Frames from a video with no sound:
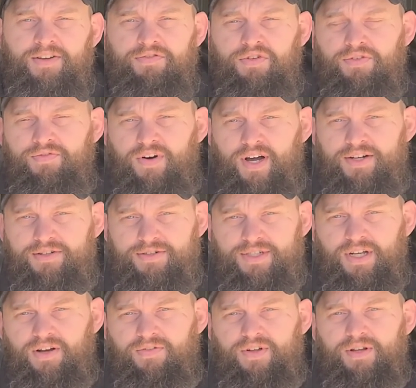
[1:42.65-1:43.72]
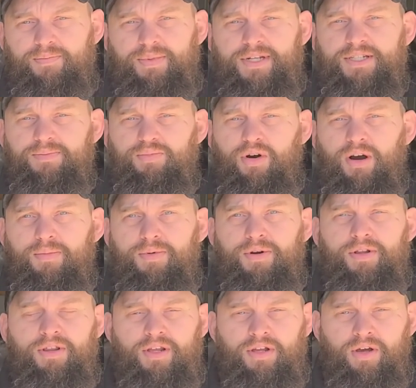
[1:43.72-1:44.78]
if you find yourself on a piece of
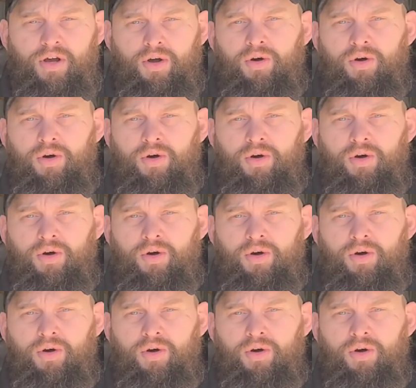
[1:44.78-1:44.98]
property that you